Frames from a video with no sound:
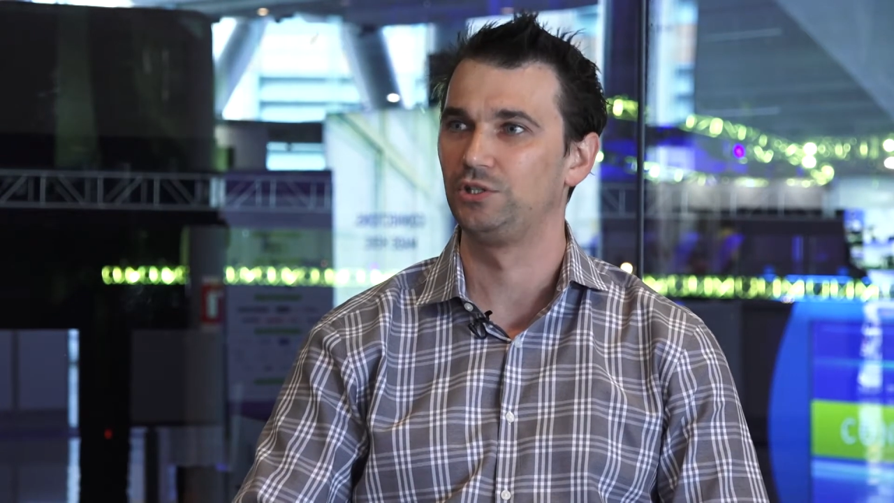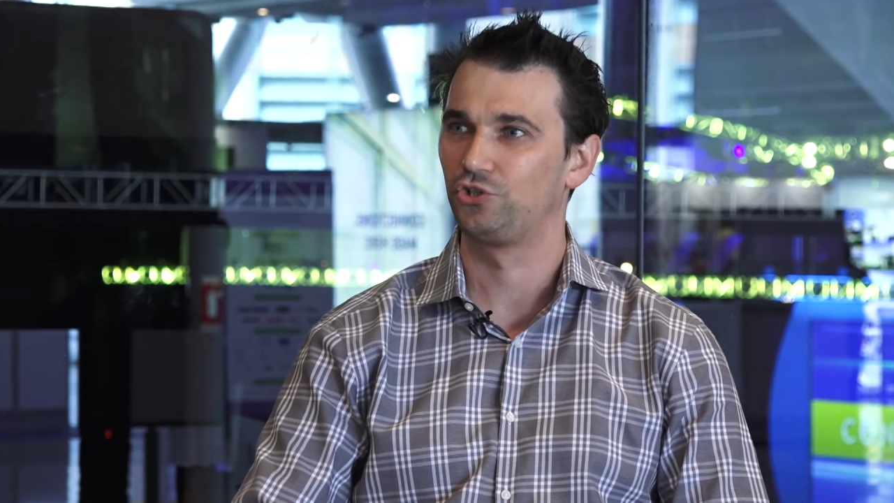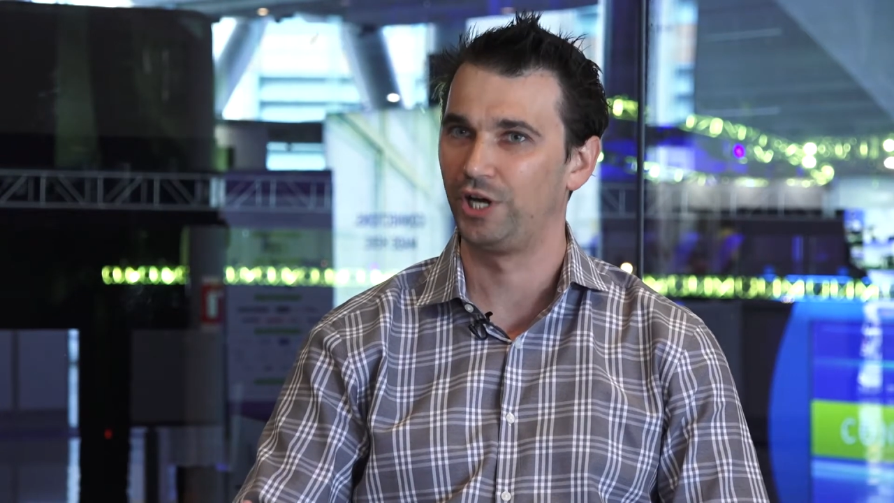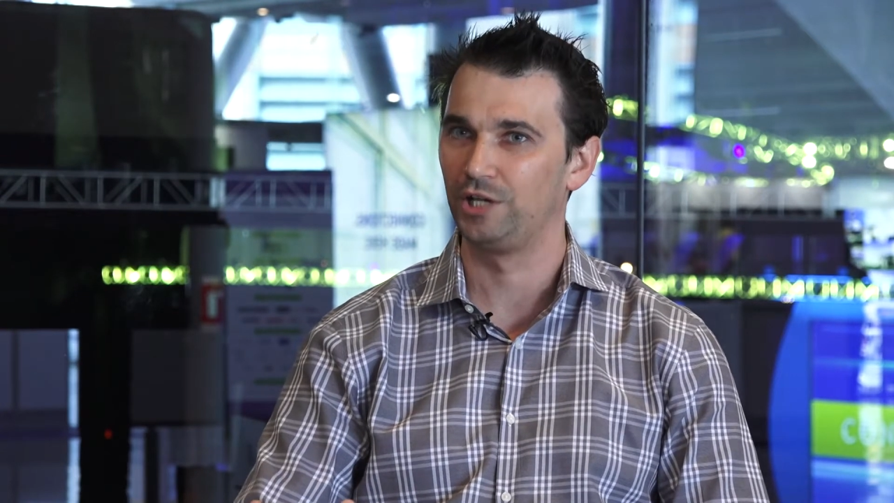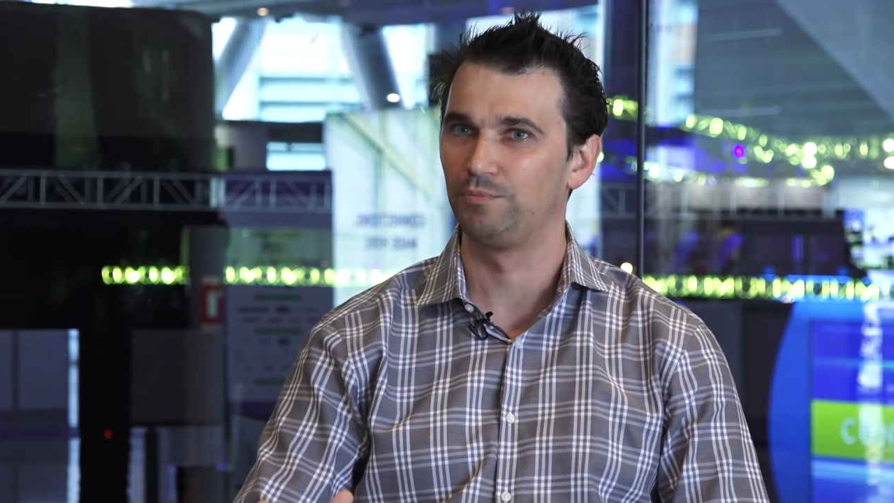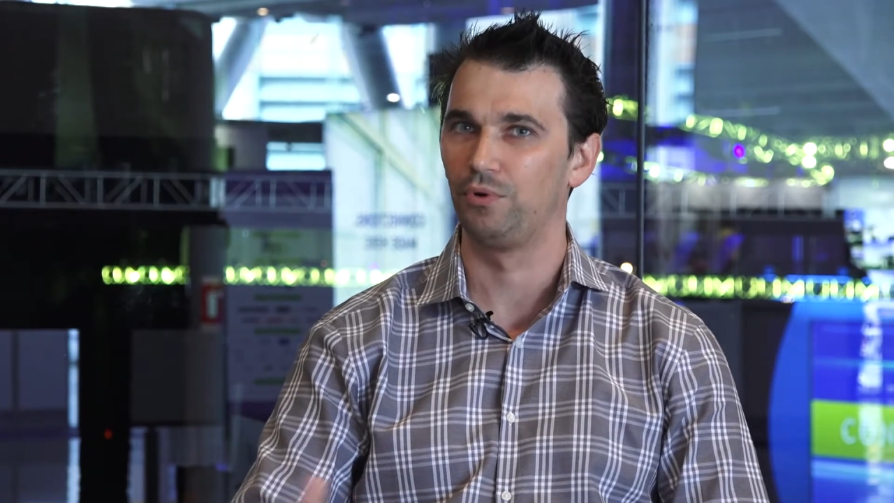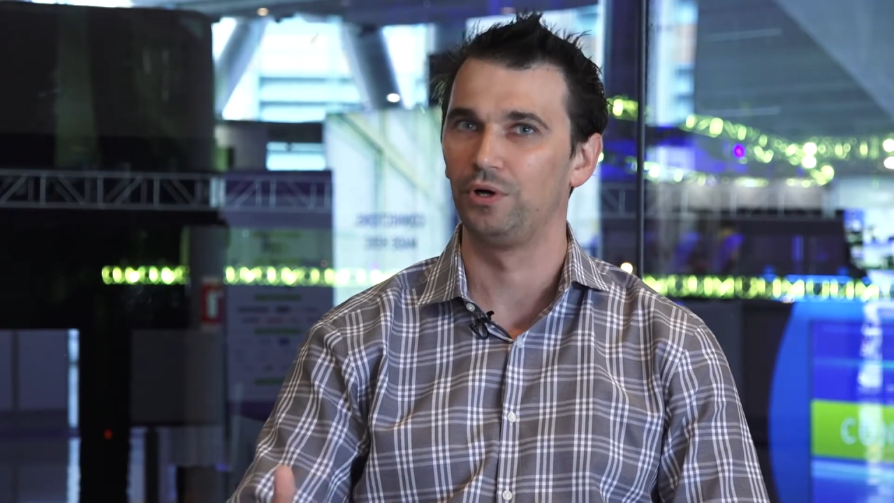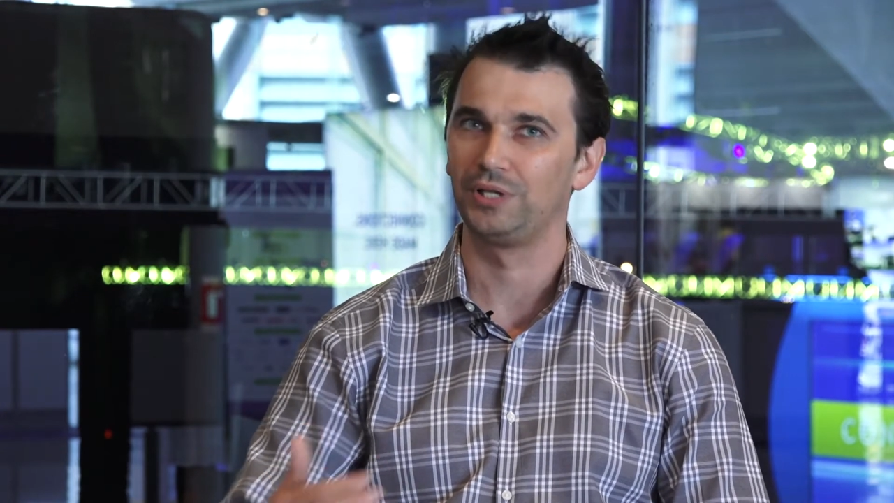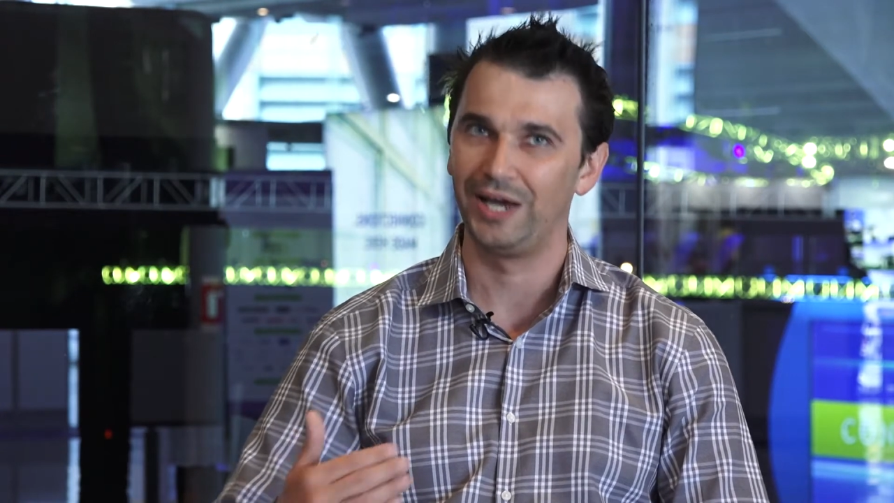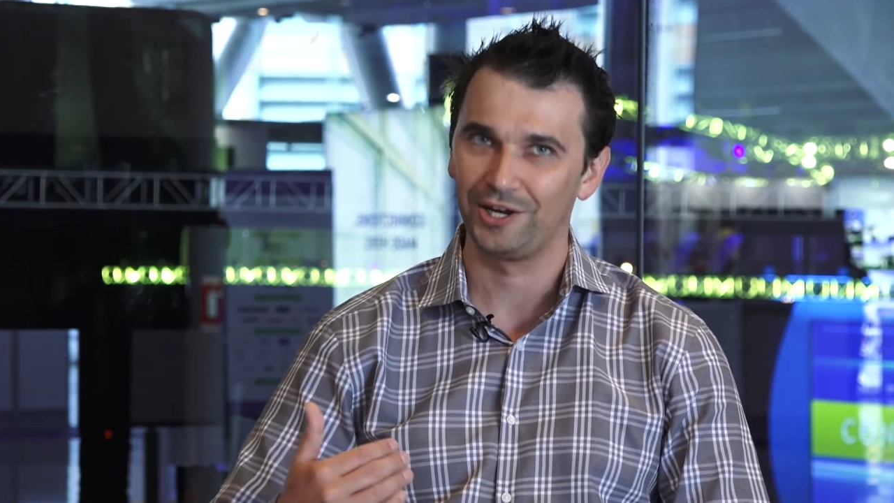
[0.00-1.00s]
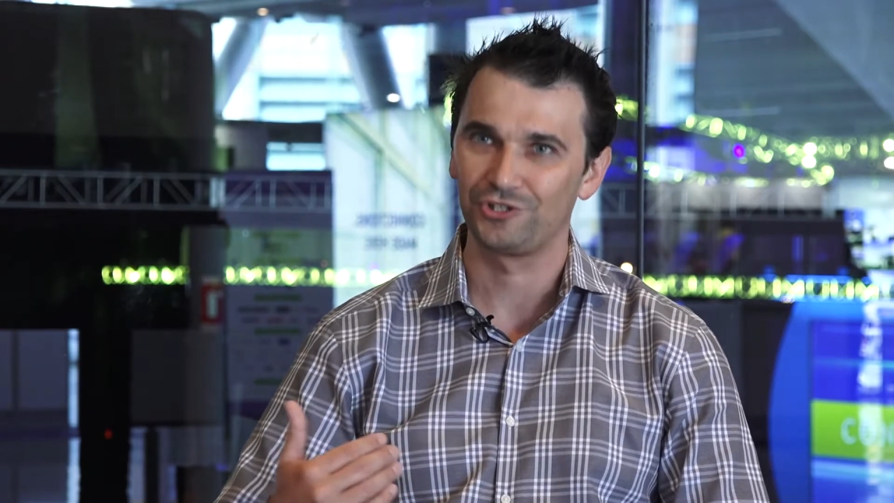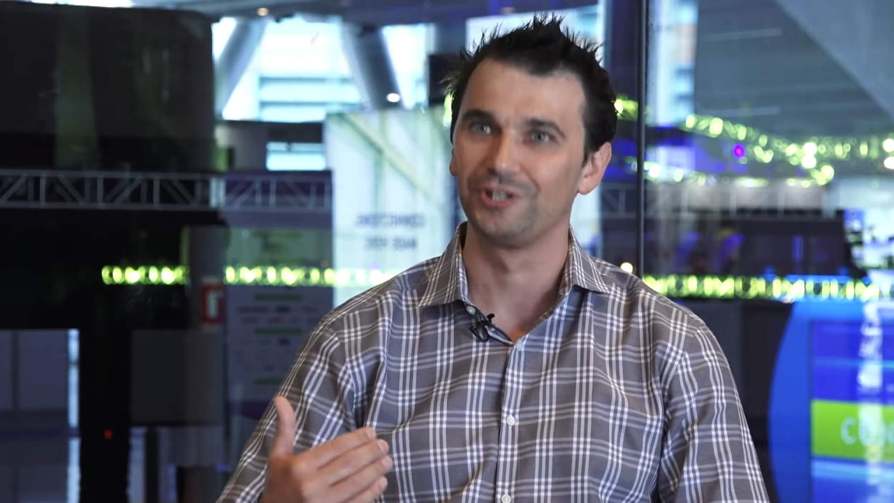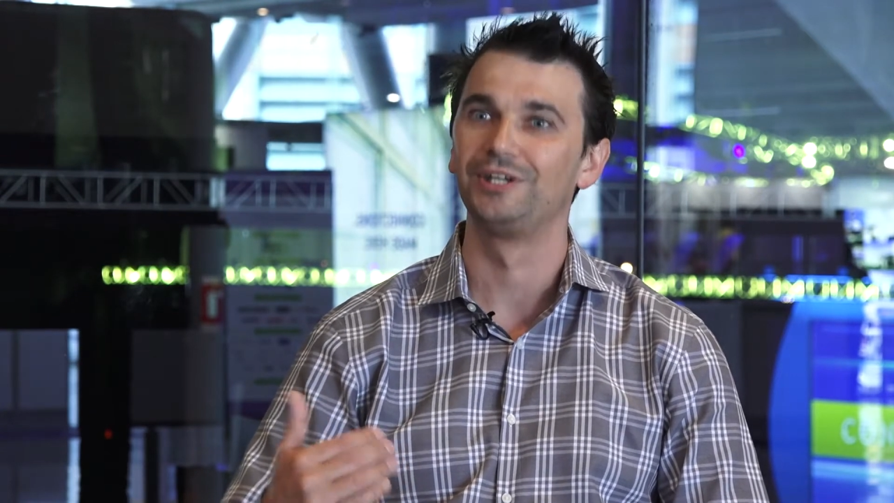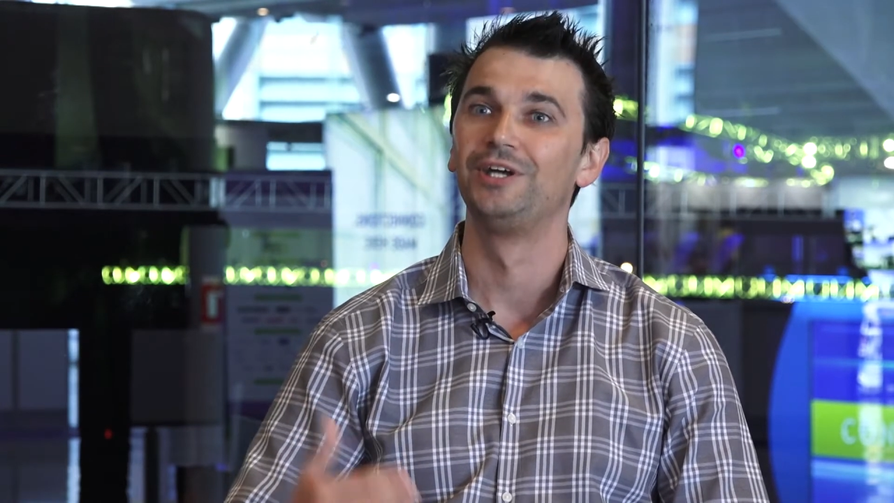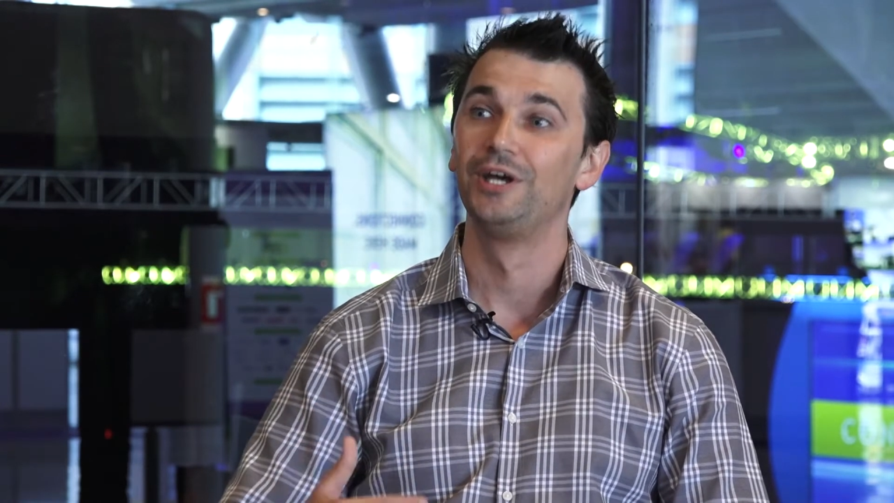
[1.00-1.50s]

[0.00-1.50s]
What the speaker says: chatbot actually